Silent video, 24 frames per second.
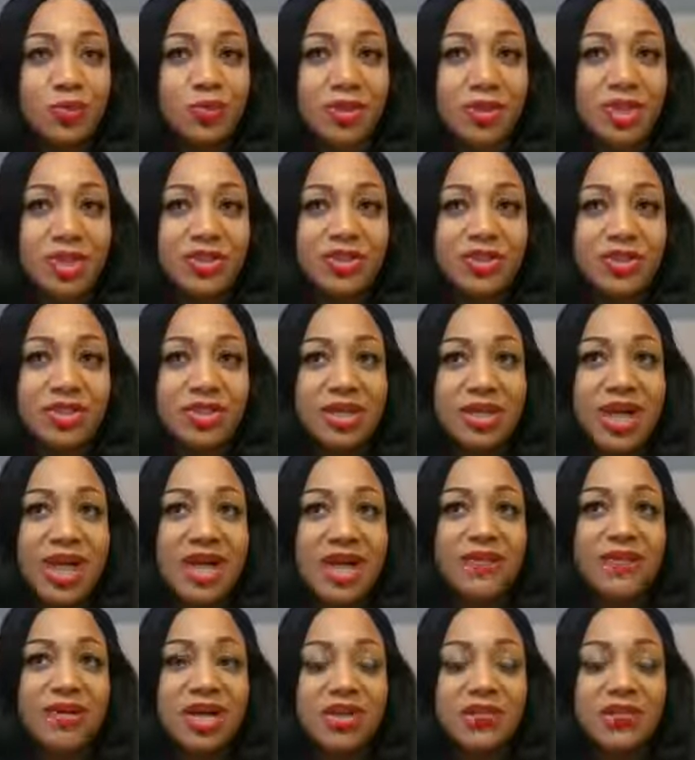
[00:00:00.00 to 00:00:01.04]
uh, she said,
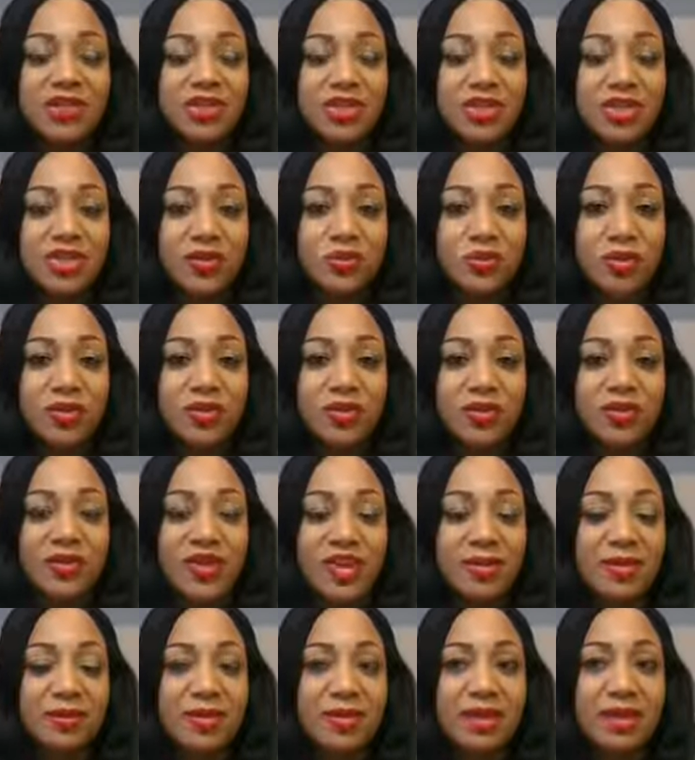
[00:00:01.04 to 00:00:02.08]
have a conversation with your
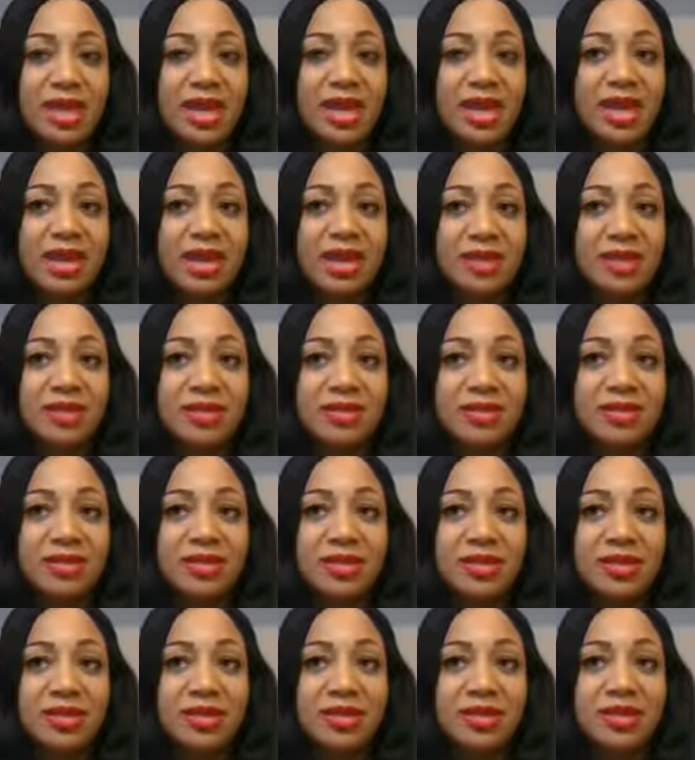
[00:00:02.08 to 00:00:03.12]
family and
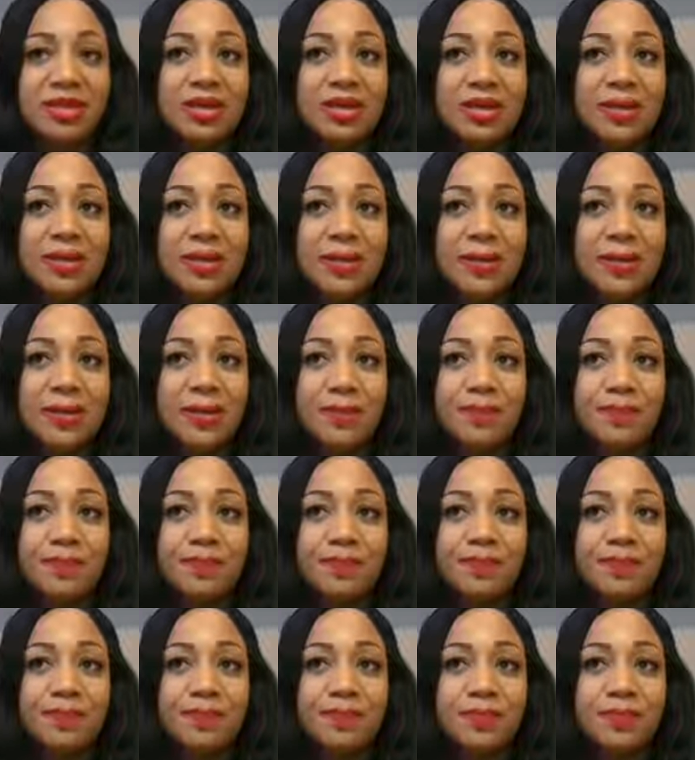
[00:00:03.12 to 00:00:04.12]
um,